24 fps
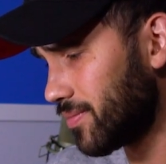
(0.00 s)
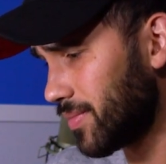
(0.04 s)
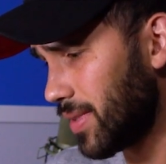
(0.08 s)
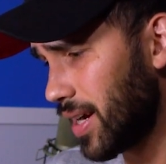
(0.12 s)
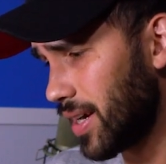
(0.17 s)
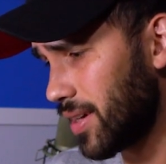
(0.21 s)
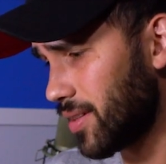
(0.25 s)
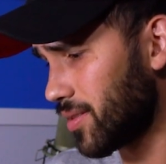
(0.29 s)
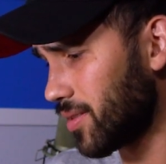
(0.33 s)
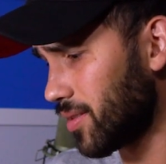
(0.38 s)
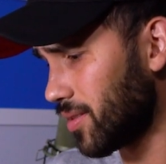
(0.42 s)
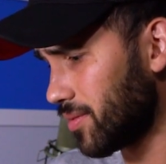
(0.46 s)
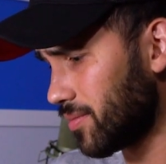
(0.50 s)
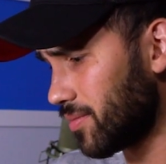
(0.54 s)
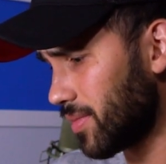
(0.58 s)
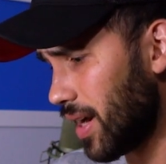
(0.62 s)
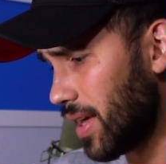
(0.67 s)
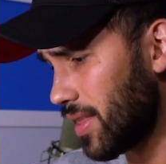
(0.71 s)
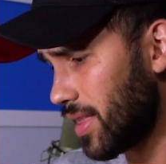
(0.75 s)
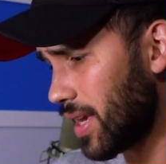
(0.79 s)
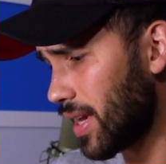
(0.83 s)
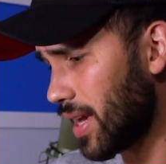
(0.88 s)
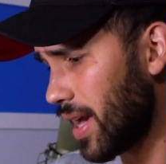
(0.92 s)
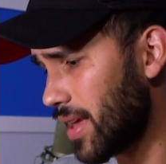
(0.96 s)
I don't know.
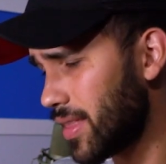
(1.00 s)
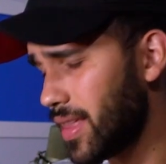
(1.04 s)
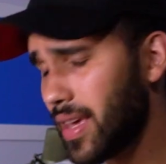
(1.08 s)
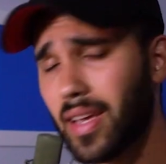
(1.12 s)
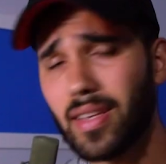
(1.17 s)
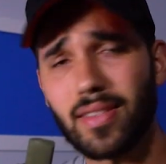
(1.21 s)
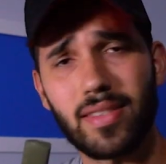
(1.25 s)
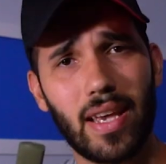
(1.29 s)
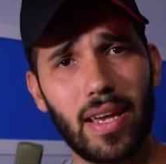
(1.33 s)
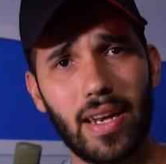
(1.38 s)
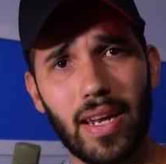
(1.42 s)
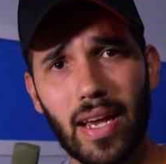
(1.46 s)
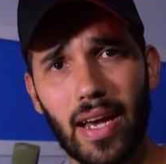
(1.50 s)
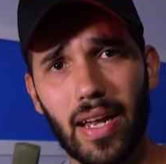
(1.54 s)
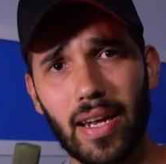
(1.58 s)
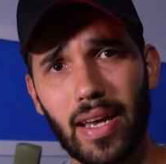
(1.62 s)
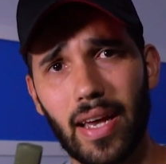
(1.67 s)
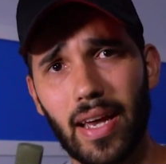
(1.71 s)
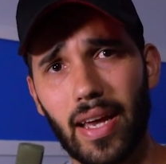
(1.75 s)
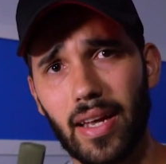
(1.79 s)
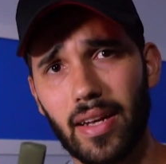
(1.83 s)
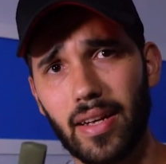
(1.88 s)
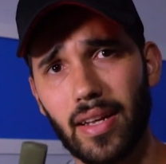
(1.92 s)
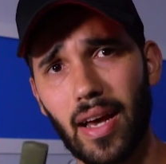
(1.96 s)
I think it's getting out of
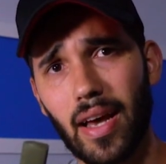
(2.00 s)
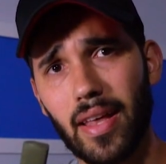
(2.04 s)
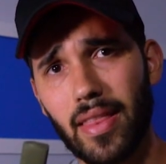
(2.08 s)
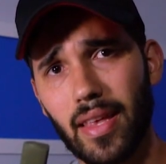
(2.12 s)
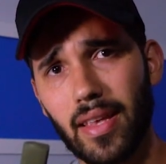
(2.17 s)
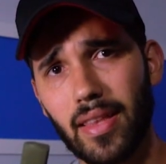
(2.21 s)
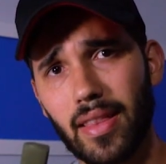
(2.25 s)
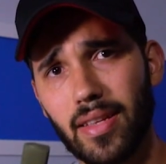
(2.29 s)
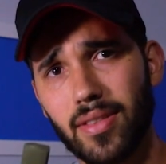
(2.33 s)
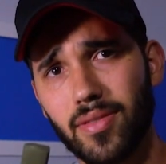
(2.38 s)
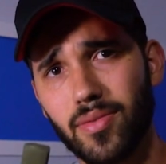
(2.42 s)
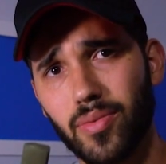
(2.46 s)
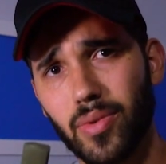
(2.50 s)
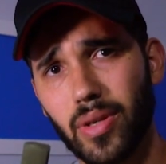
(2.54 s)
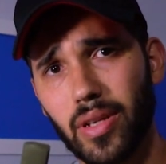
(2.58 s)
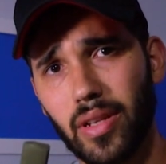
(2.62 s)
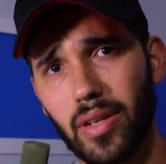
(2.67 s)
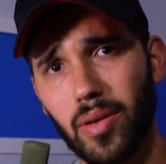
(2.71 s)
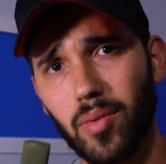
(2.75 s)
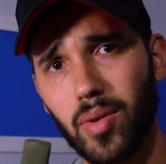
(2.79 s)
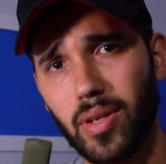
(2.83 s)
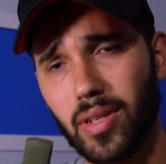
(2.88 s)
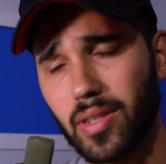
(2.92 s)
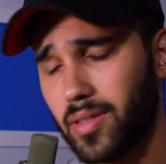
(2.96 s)
hand. I think that's
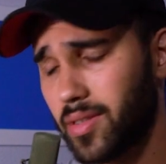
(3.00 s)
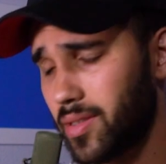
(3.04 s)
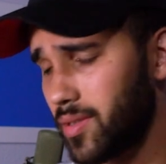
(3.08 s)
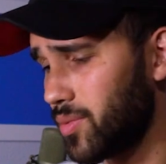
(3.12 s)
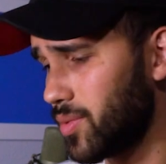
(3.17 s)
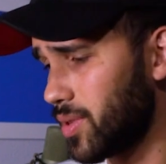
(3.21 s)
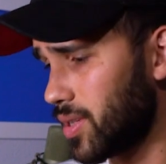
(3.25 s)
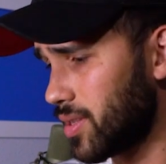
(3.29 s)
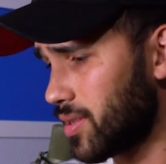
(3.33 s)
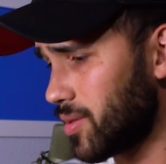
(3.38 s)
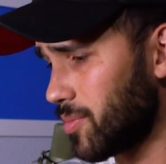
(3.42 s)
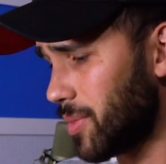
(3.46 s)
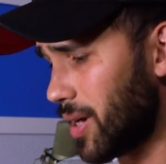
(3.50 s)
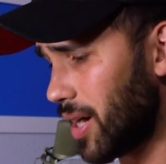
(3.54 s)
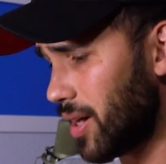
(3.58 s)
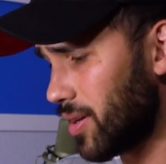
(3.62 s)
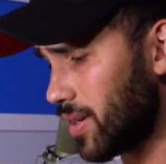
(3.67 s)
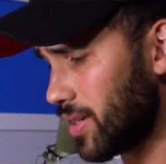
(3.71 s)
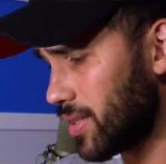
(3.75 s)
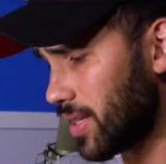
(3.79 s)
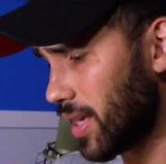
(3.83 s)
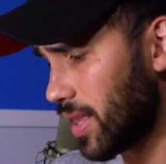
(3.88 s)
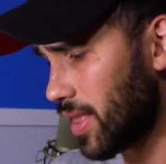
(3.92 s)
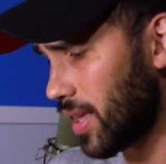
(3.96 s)
really what it's
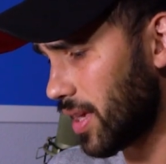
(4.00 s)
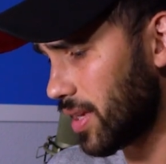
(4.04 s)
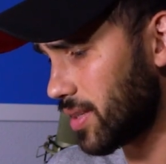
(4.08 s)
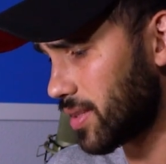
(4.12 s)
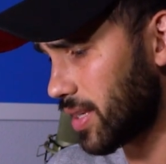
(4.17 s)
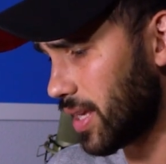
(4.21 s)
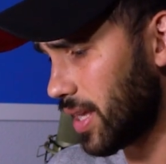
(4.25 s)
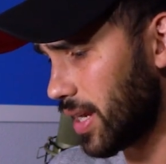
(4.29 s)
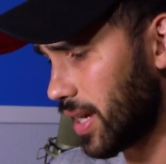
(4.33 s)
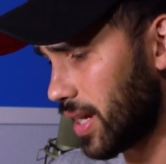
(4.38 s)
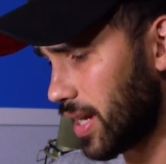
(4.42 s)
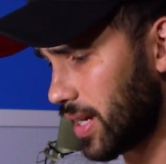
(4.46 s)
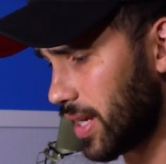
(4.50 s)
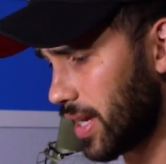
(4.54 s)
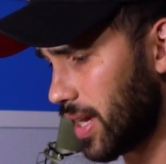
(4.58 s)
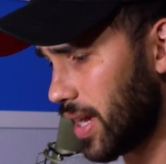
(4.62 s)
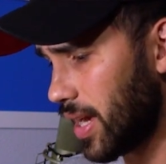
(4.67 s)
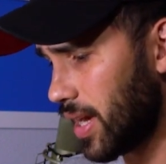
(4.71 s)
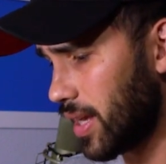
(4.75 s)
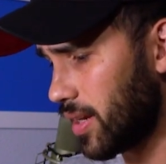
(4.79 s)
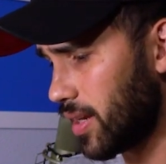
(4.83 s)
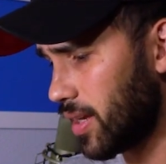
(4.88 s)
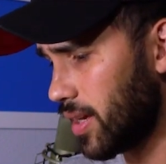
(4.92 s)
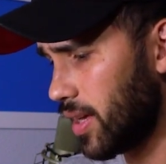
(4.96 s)
about. Is I think it's getting out of
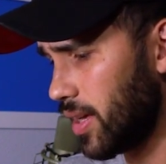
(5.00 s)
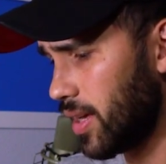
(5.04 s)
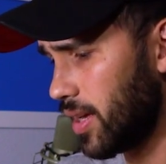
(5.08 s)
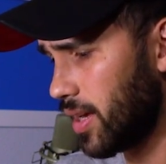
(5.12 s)
hand.